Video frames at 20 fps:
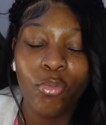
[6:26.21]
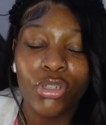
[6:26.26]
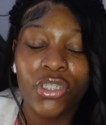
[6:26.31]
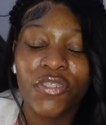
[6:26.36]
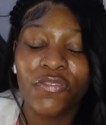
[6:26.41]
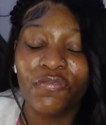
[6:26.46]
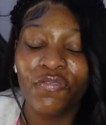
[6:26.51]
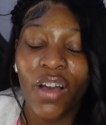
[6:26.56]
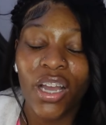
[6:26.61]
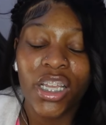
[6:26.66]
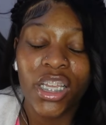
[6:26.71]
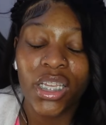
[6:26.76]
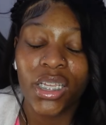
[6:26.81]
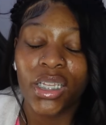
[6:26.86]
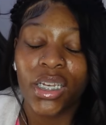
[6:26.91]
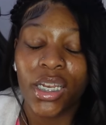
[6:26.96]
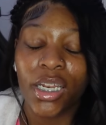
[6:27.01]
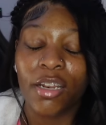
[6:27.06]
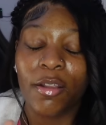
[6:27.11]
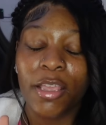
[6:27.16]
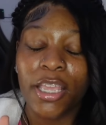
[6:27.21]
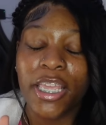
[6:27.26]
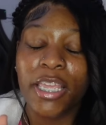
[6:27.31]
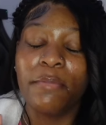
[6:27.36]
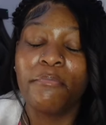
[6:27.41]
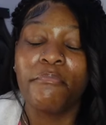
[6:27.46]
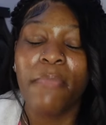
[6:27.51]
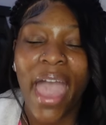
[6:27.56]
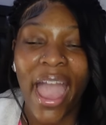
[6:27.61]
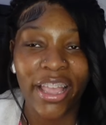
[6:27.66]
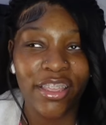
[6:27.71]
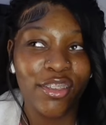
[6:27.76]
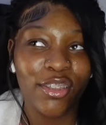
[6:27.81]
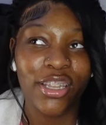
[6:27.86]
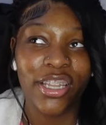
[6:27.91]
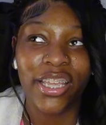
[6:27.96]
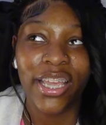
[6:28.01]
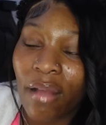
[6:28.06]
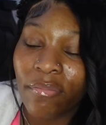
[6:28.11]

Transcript: was fucking immaculate.